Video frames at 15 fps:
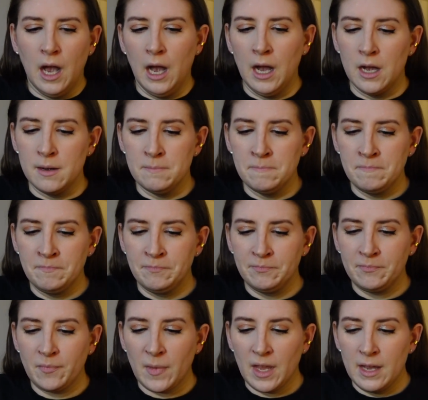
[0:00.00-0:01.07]

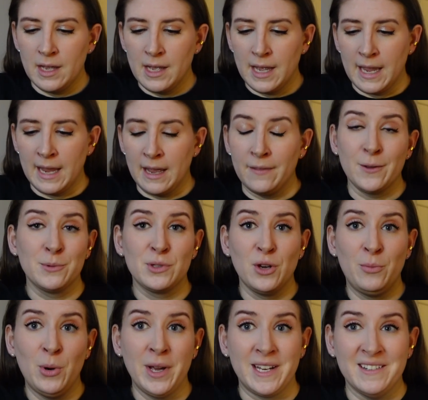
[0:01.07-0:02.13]
And there was
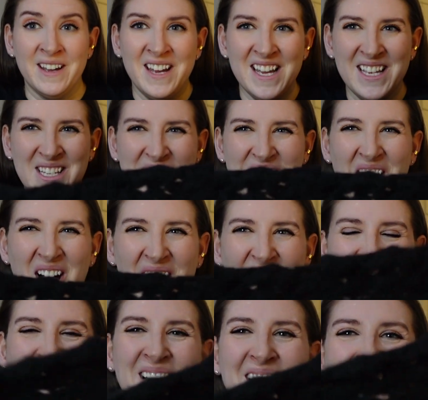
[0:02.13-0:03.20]
no point.
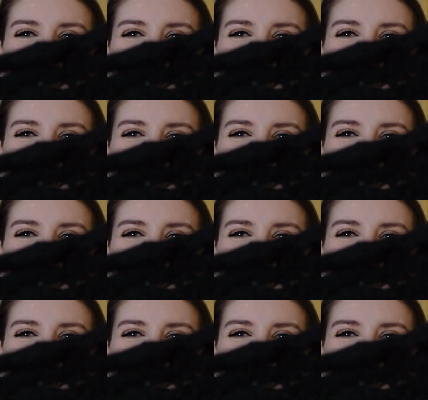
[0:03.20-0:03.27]
So